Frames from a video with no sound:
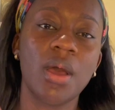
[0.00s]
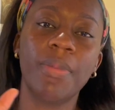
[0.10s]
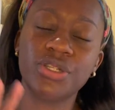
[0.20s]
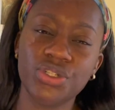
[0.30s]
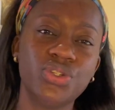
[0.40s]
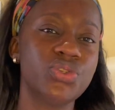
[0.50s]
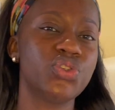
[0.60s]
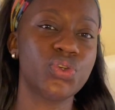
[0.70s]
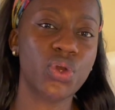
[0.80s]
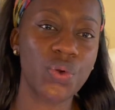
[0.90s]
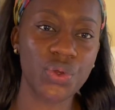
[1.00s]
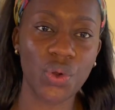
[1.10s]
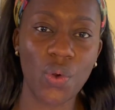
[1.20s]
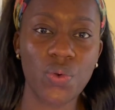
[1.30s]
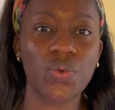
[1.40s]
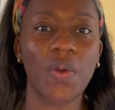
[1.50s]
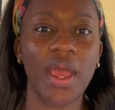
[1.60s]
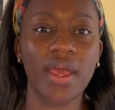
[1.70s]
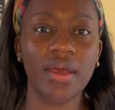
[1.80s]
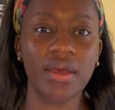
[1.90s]
but you choose to go your own
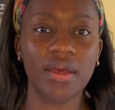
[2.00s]
way.